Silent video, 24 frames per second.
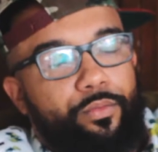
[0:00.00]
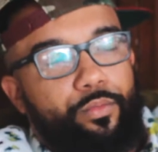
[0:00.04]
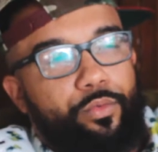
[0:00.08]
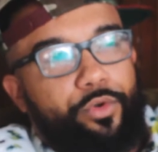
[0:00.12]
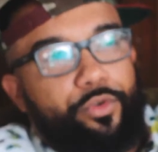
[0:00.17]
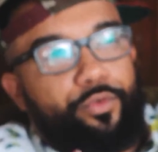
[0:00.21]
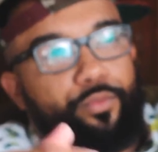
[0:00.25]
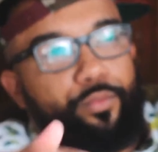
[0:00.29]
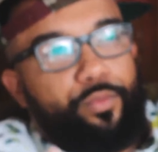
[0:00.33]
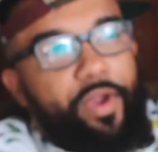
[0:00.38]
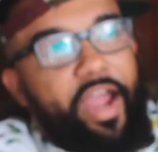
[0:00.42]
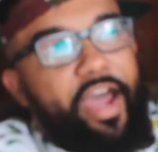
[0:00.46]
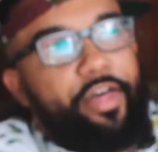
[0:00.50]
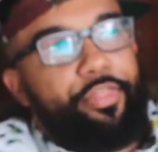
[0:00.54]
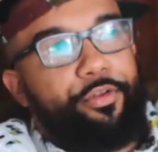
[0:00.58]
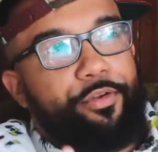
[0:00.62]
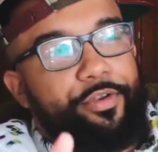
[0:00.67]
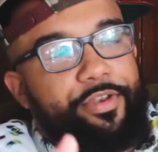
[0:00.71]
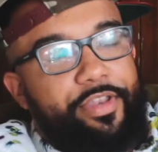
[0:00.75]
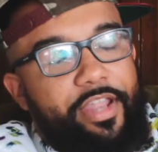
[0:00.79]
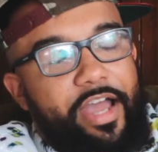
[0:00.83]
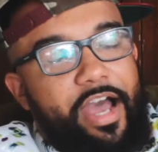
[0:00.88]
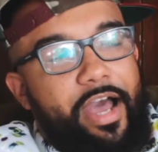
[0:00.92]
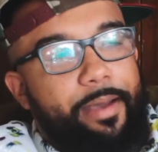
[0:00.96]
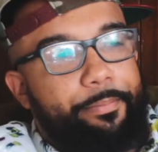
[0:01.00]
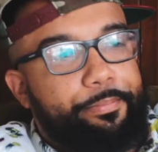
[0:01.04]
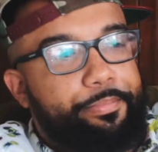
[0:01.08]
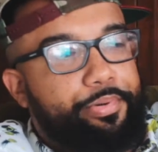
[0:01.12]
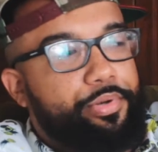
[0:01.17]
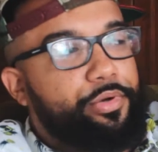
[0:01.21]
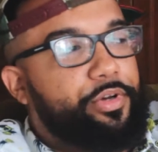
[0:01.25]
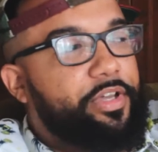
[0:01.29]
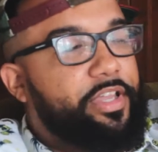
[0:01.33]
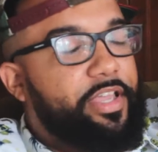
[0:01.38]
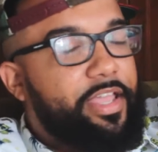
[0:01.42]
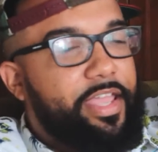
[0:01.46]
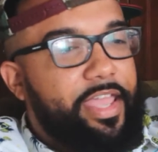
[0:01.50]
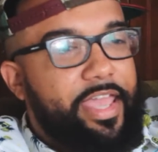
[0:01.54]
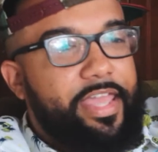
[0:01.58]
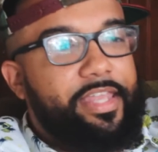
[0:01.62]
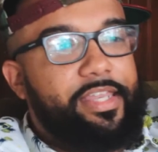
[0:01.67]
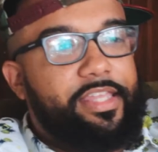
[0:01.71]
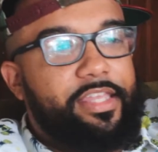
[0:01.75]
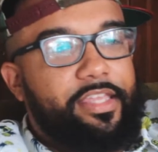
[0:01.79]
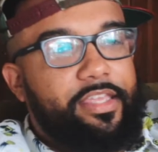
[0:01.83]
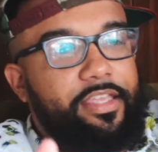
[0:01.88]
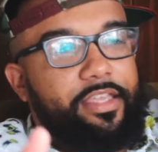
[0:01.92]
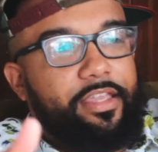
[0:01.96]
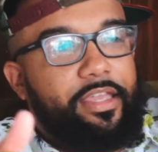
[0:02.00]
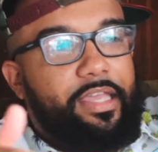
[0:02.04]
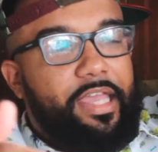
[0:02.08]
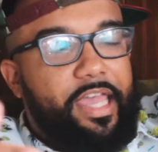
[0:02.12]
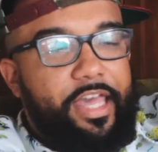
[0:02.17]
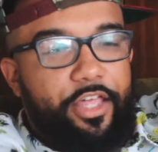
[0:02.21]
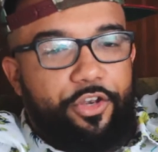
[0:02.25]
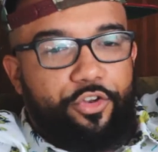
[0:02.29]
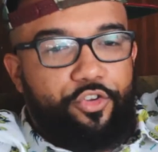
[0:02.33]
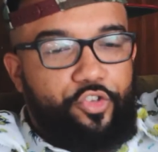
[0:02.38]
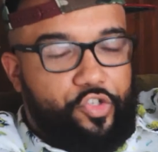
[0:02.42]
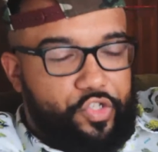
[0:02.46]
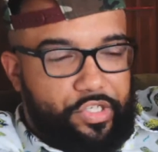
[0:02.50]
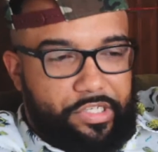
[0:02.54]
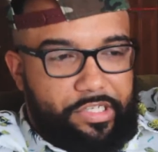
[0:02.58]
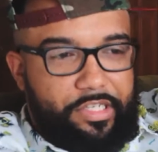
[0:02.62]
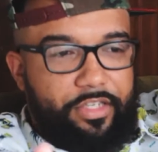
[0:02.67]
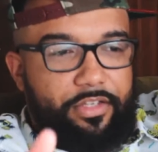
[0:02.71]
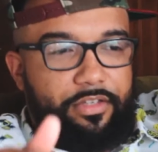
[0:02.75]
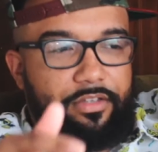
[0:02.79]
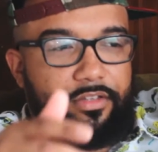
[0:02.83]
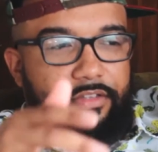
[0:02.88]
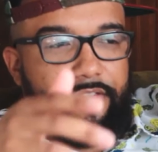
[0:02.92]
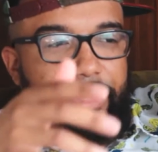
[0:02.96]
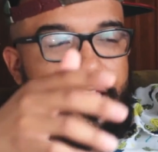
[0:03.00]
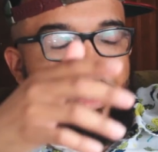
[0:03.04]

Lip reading: would rather not put any energy.